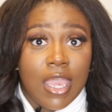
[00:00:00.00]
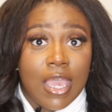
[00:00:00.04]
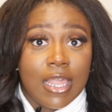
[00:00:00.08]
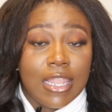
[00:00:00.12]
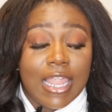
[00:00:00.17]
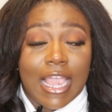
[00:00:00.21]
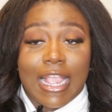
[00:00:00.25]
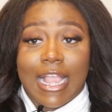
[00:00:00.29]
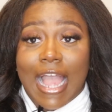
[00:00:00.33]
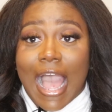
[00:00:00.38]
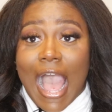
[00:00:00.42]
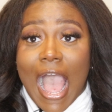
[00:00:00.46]

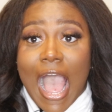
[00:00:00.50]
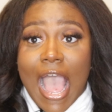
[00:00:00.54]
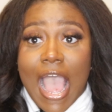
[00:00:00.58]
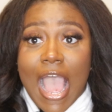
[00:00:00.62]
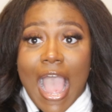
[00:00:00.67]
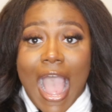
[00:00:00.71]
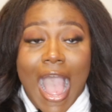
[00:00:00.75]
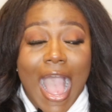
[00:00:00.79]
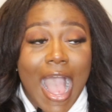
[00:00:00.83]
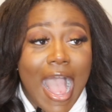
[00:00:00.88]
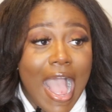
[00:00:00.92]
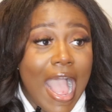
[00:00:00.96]
Like,
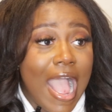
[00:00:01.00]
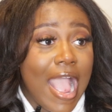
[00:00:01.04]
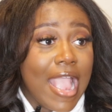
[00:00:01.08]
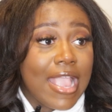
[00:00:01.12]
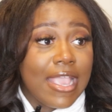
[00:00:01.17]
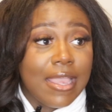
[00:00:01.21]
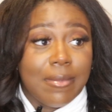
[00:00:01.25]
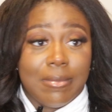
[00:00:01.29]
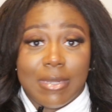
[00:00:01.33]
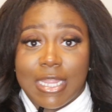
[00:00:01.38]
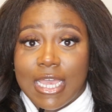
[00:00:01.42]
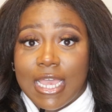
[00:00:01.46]
I
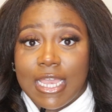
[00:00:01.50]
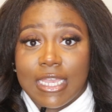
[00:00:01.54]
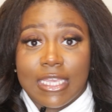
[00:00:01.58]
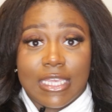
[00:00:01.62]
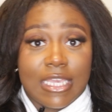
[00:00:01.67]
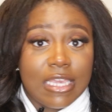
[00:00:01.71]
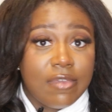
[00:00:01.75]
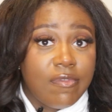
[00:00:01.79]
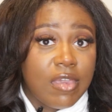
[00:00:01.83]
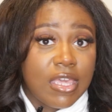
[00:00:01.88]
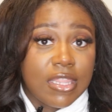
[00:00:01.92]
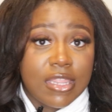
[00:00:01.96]
am not
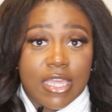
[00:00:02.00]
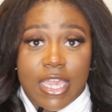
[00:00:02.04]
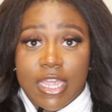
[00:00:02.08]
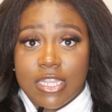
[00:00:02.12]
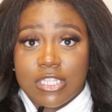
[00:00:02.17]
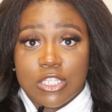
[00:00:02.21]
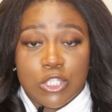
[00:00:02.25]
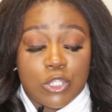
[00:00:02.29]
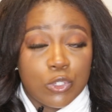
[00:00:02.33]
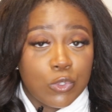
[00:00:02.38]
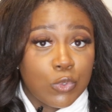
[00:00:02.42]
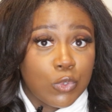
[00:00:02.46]
giving
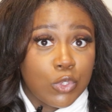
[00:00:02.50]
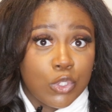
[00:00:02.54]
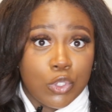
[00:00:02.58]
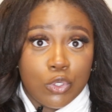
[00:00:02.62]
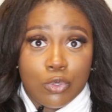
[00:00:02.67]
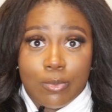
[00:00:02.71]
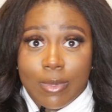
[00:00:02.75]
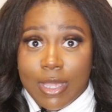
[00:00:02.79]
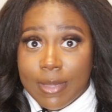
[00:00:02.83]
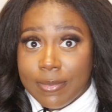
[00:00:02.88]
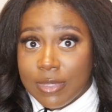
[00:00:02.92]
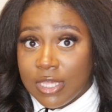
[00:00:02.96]
that to
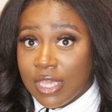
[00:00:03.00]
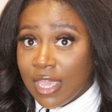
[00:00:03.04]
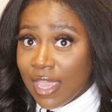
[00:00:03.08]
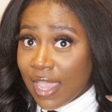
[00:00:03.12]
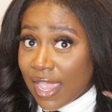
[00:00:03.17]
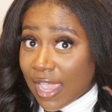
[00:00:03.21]
you, baby.